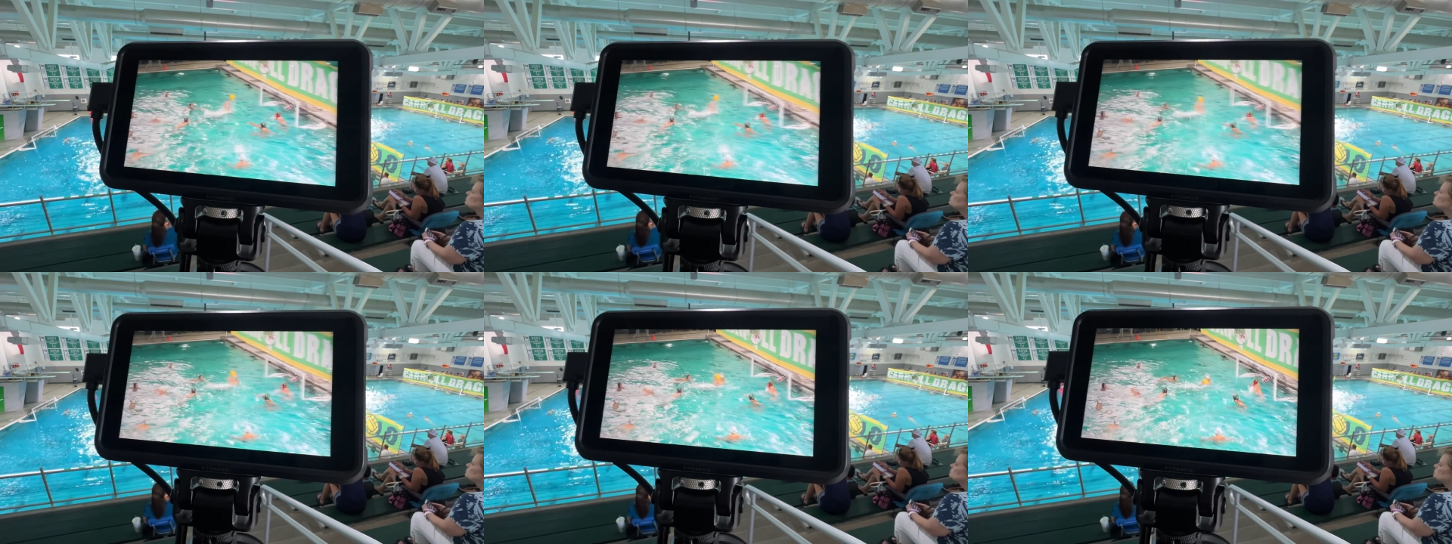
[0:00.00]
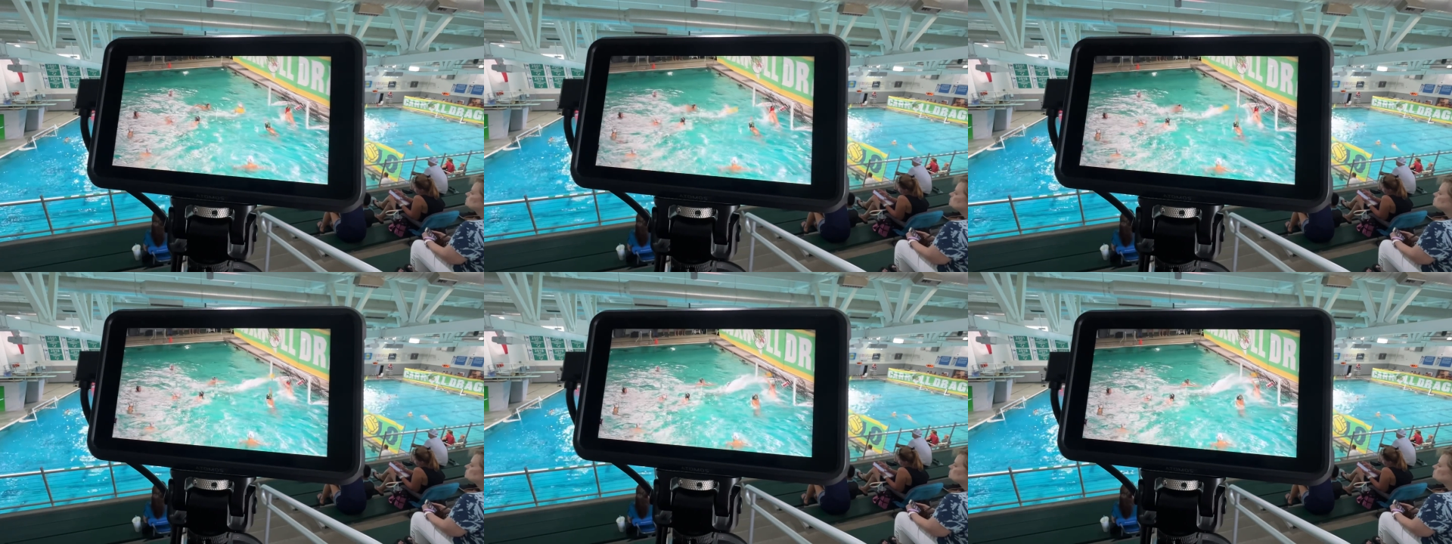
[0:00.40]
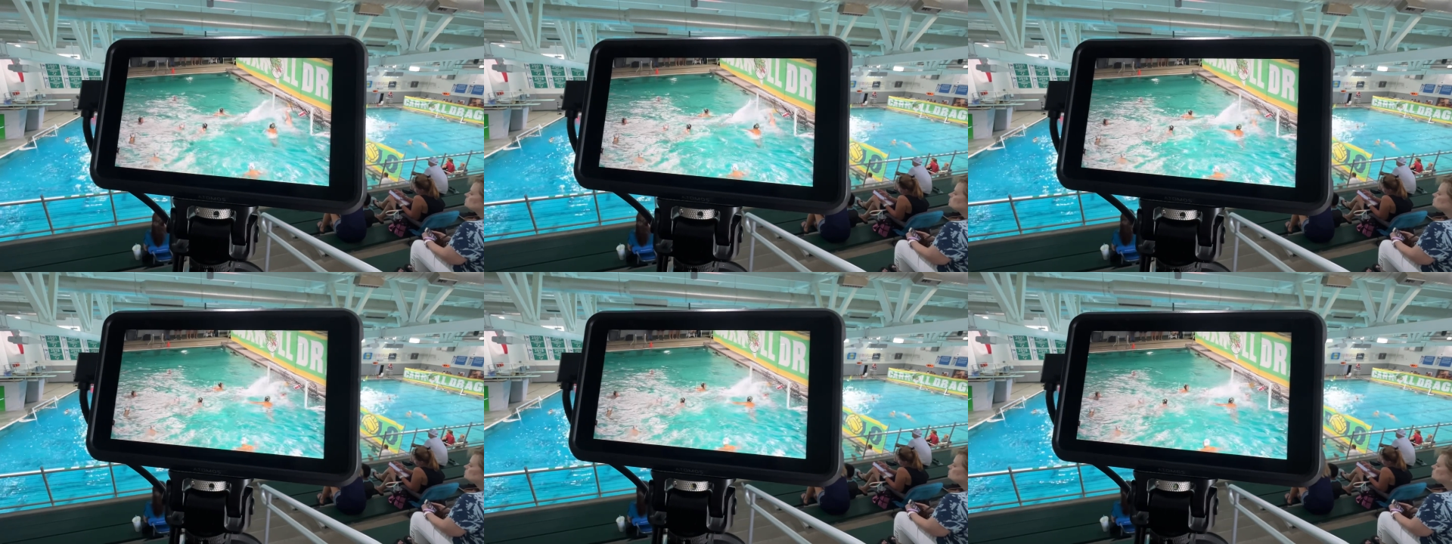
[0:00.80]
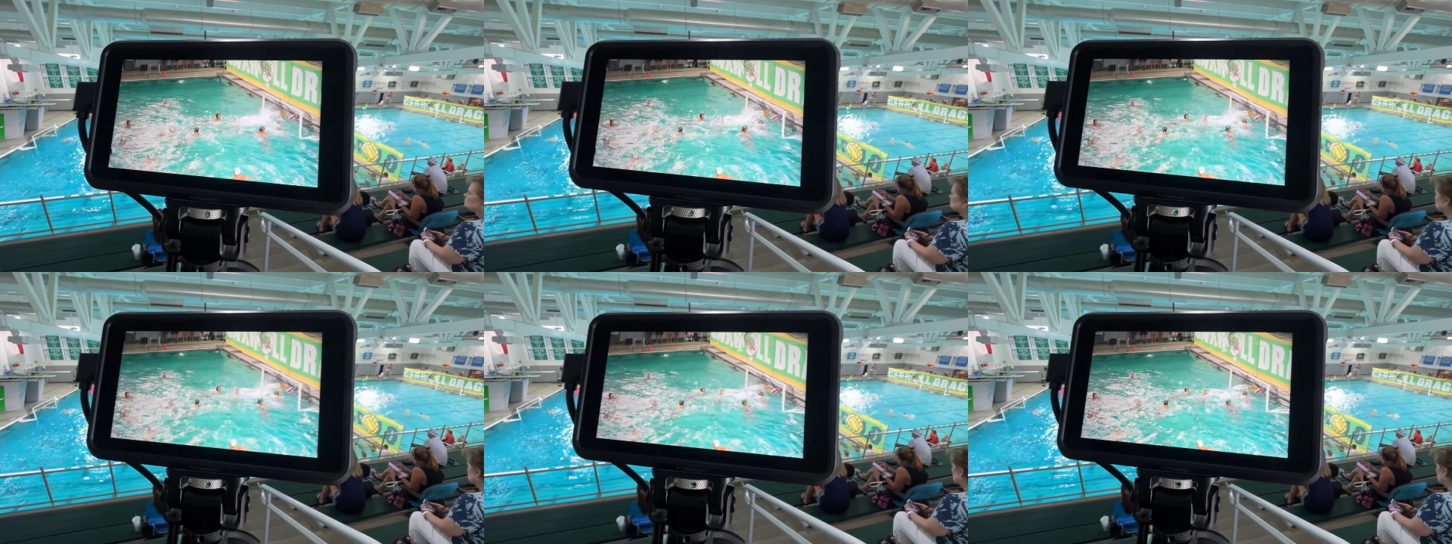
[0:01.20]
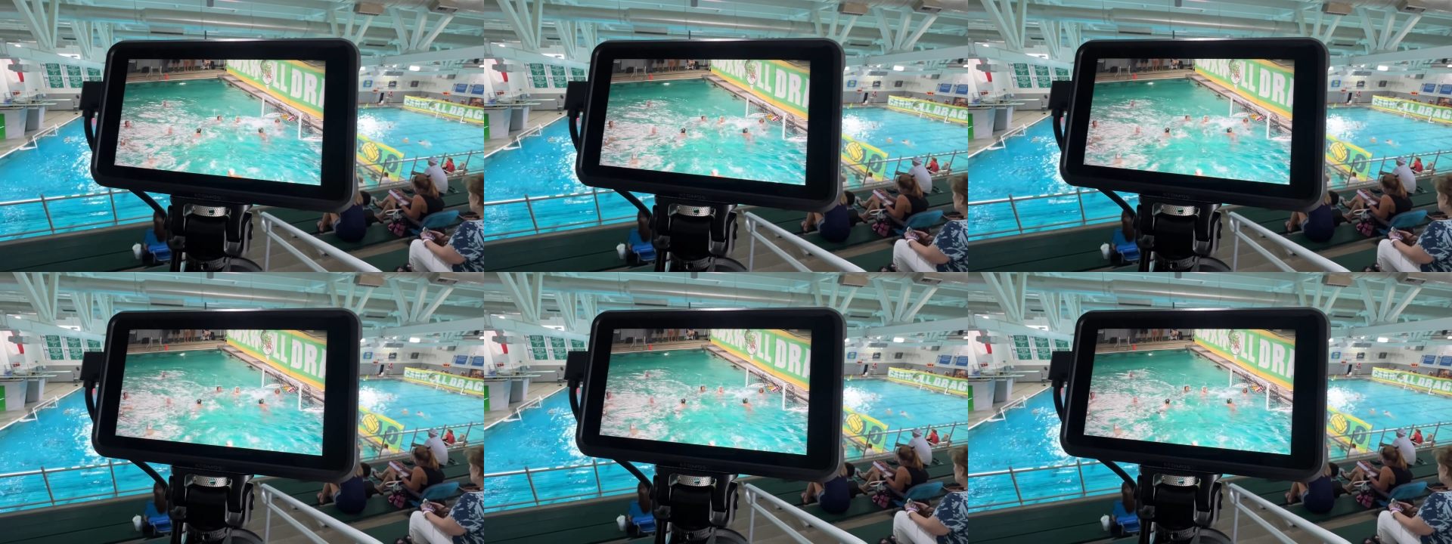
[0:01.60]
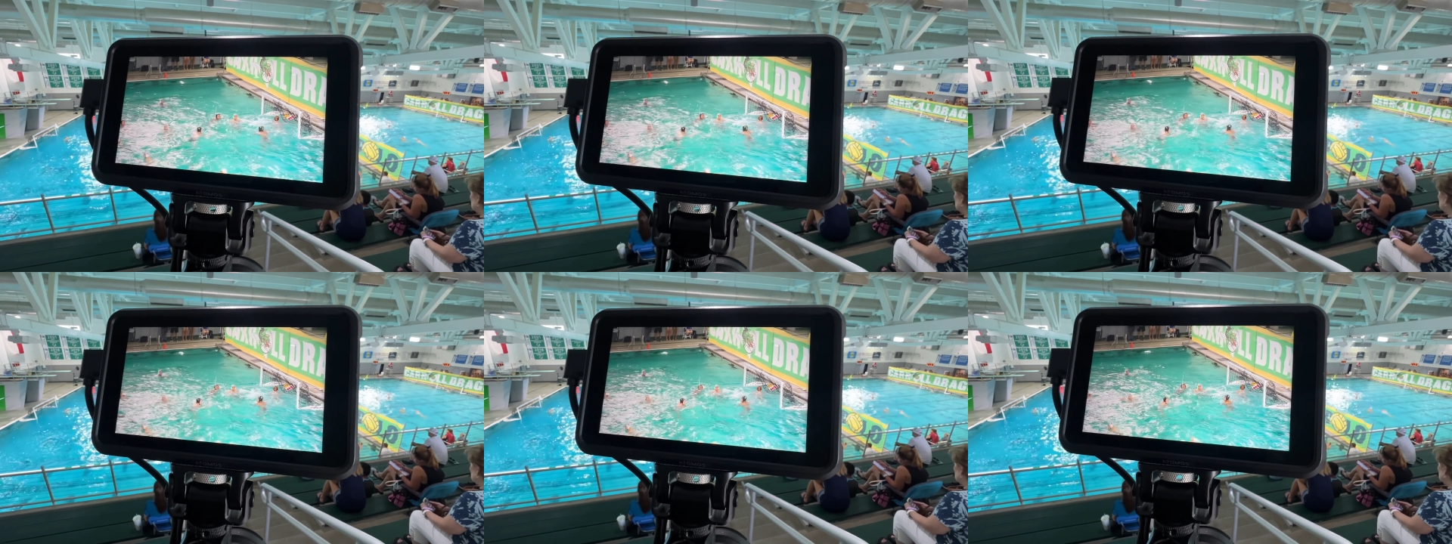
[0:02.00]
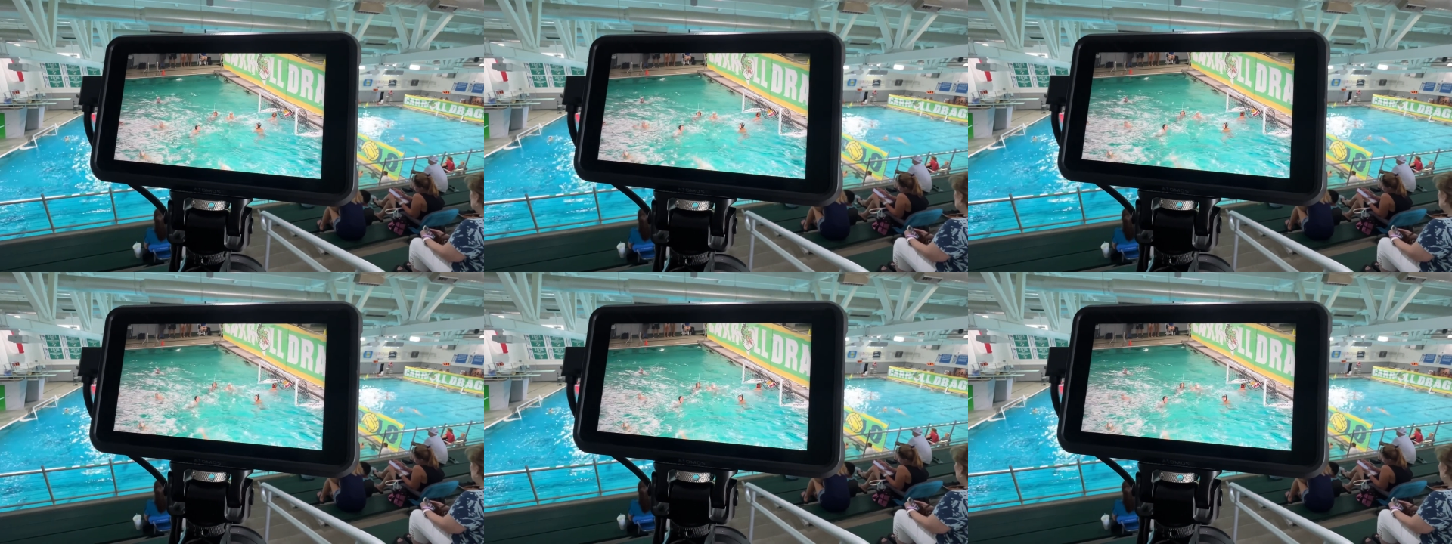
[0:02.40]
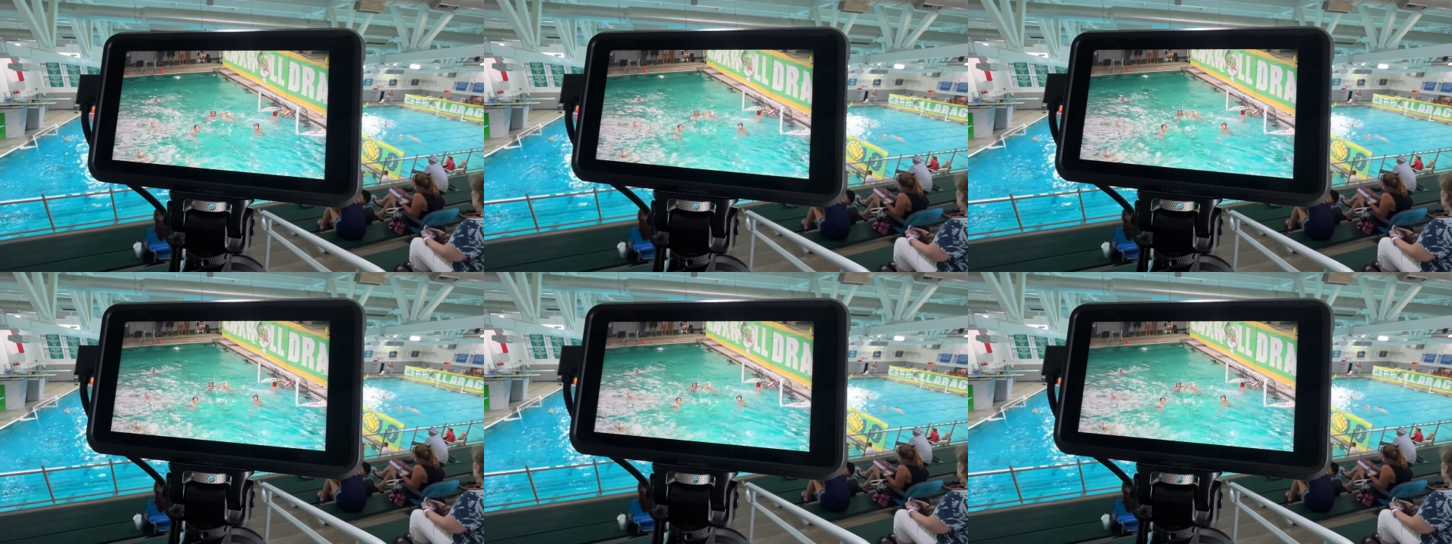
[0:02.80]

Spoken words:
No face is visible, so there are no lips to read.